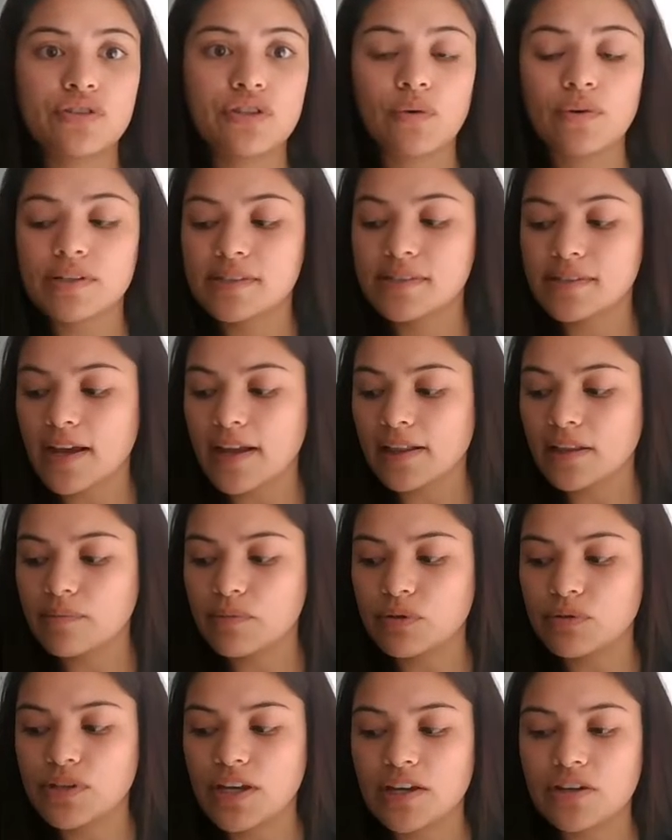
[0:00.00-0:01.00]
So a
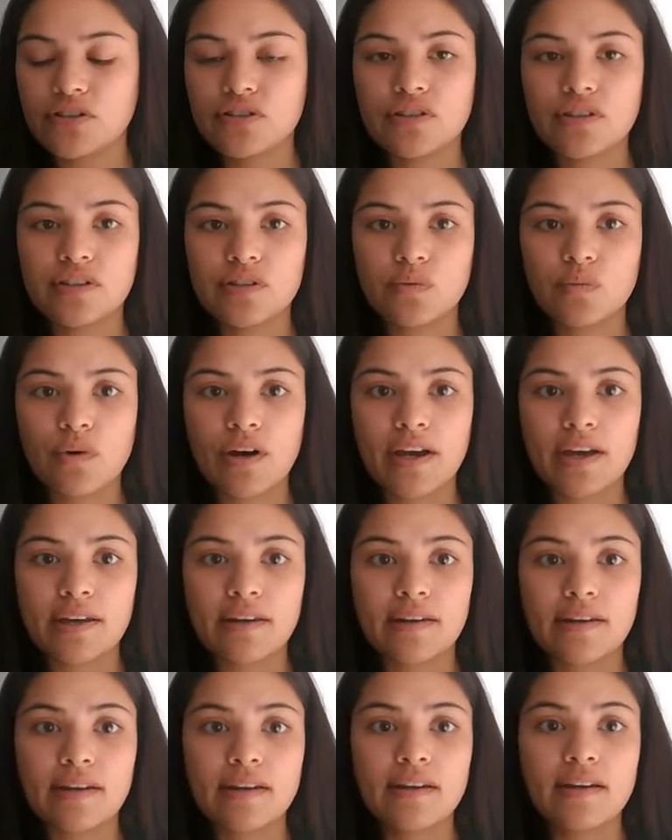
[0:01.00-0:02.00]
silent mutation is
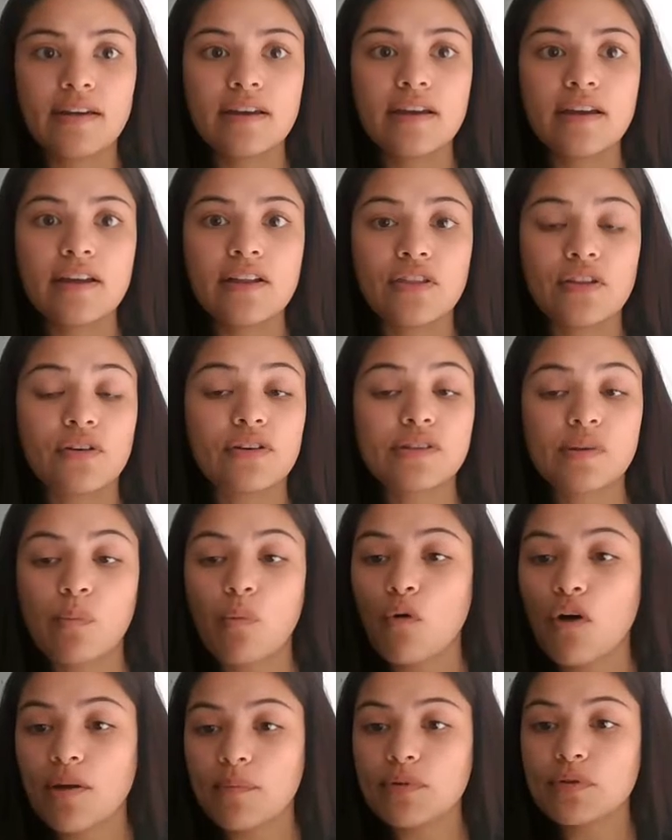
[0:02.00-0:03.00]
when there's a
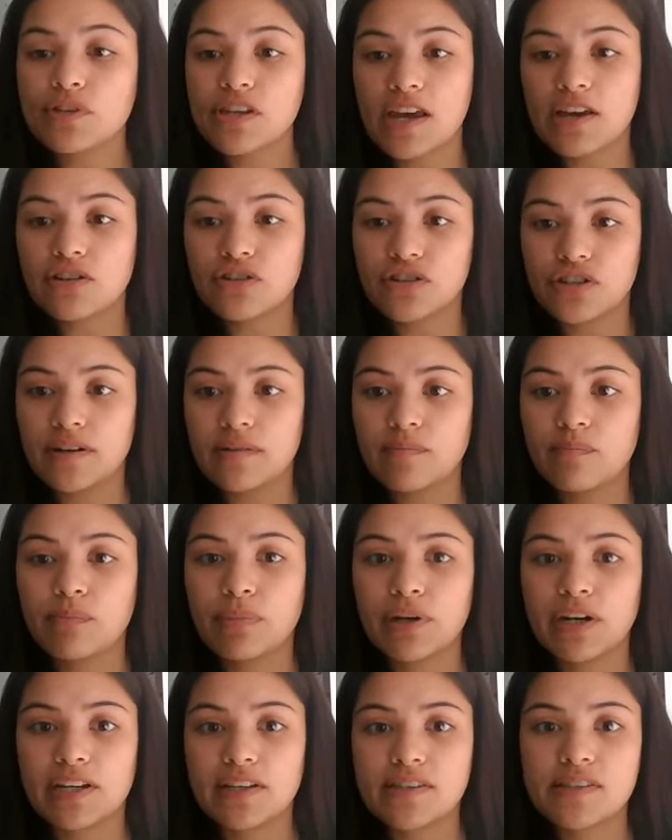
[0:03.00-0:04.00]
point mutation,
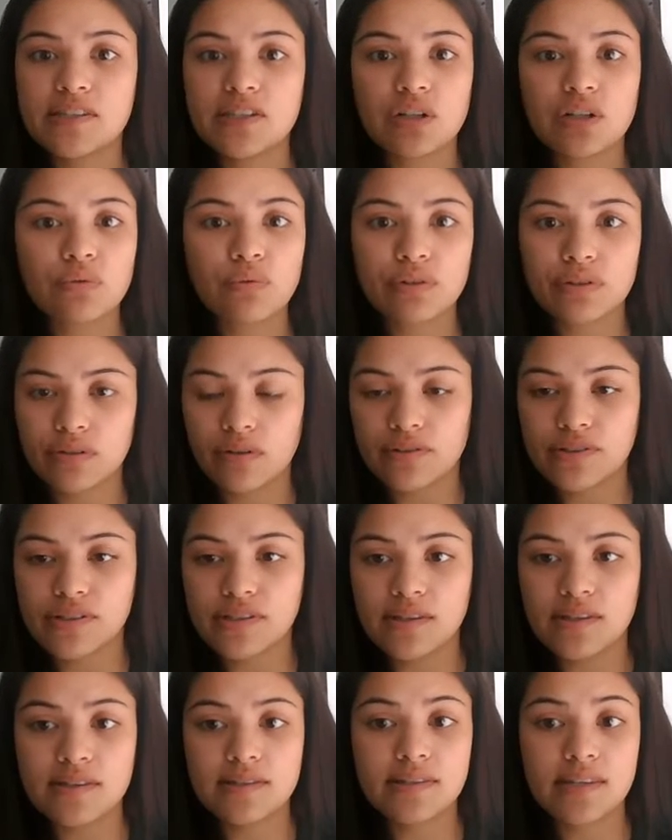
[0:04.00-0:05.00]
but it still
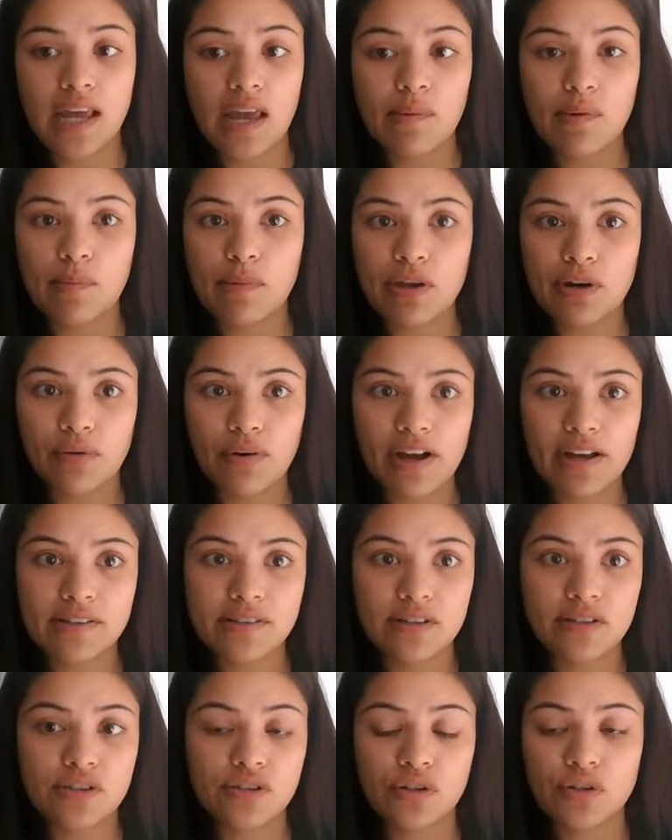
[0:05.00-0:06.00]
results in the same amino
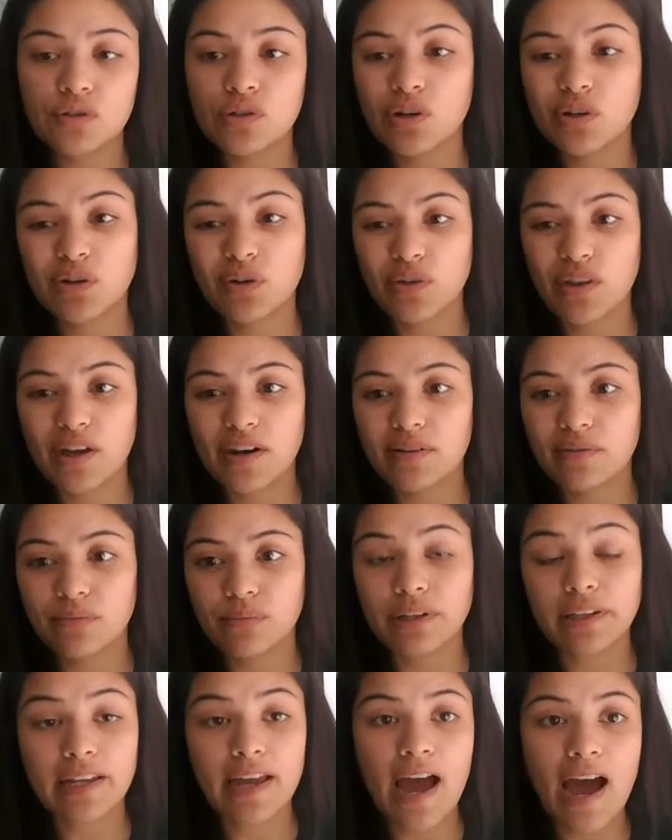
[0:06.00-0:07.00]
acid, so you don't know that it
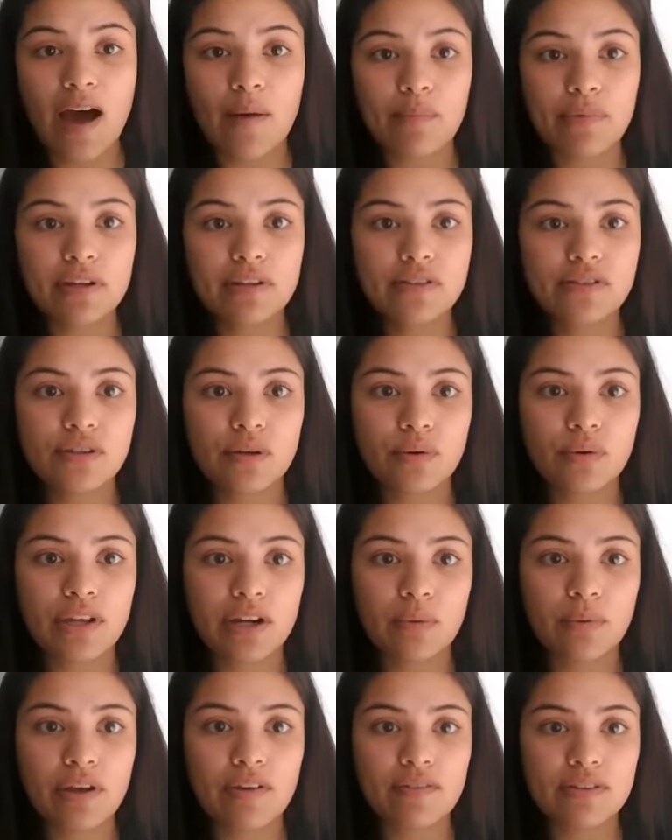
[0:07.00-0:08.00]
really happened. So
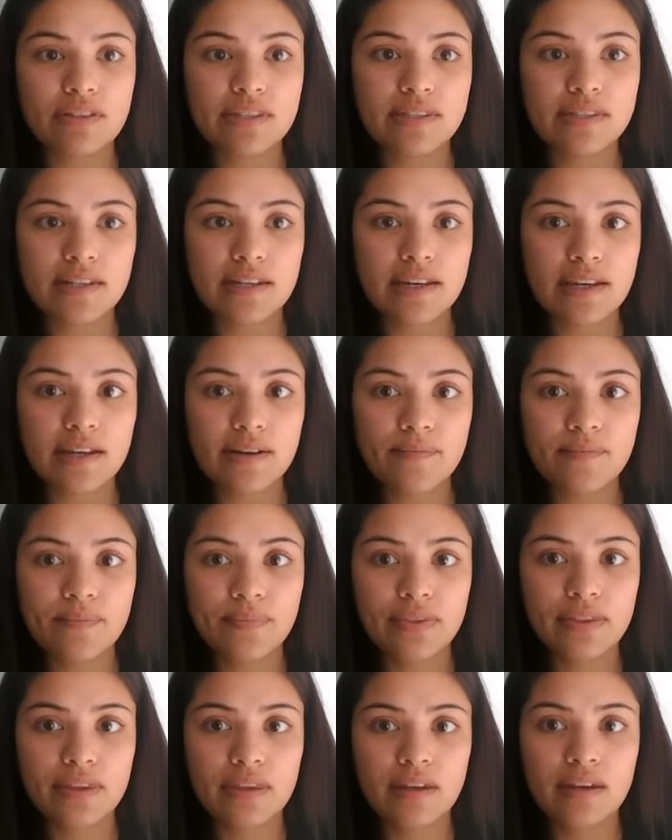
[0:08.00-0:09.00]
here we have a C,
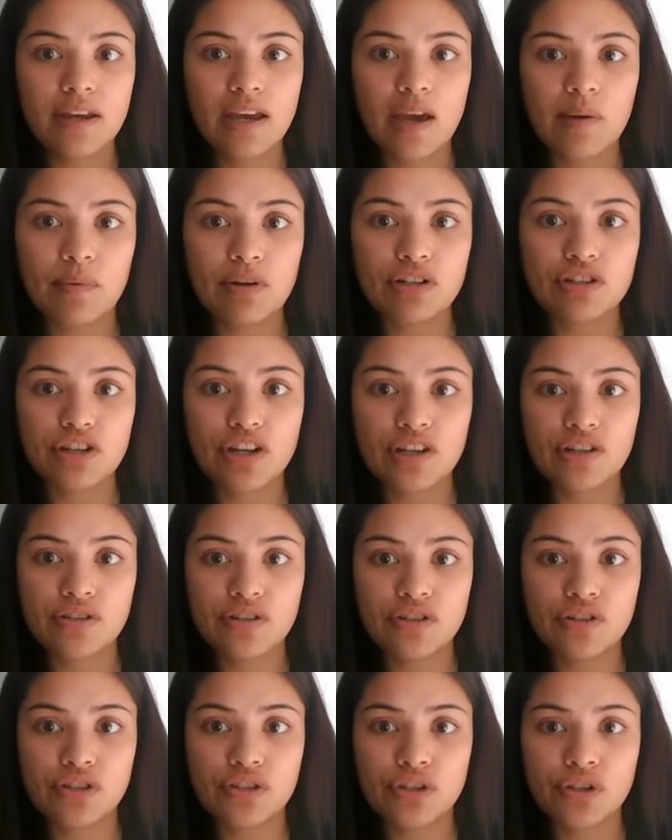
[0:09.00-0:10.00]
and we
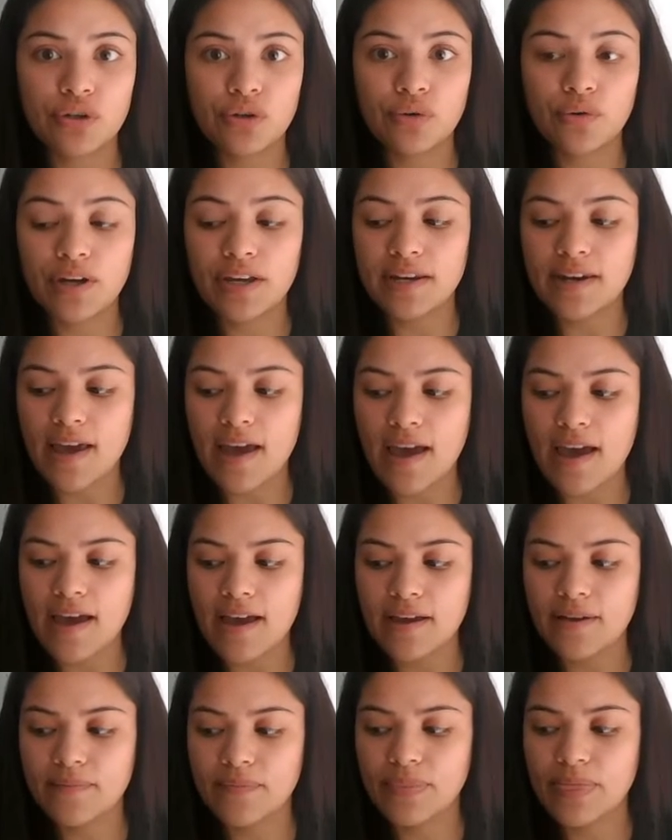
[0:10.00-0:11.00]
change it to an
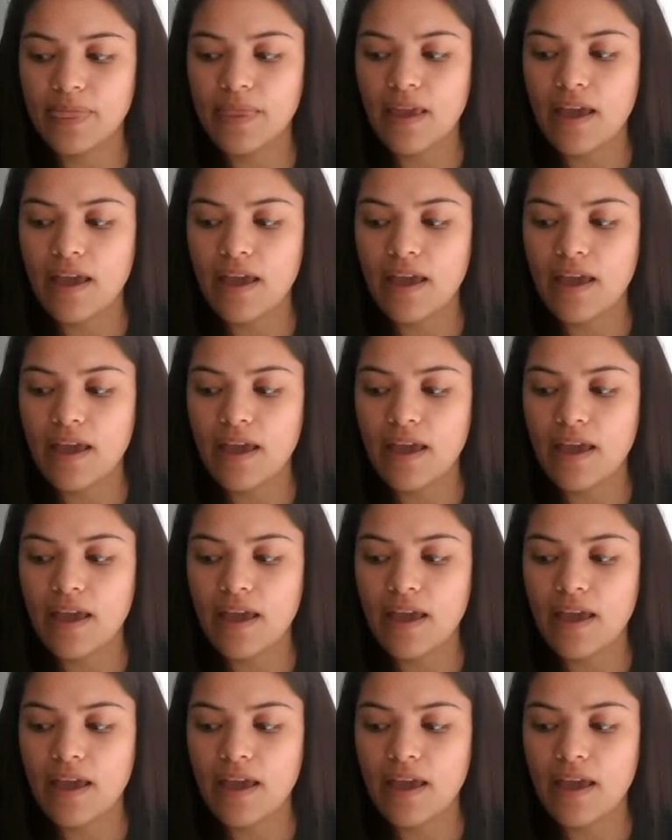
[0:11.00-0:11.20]
A.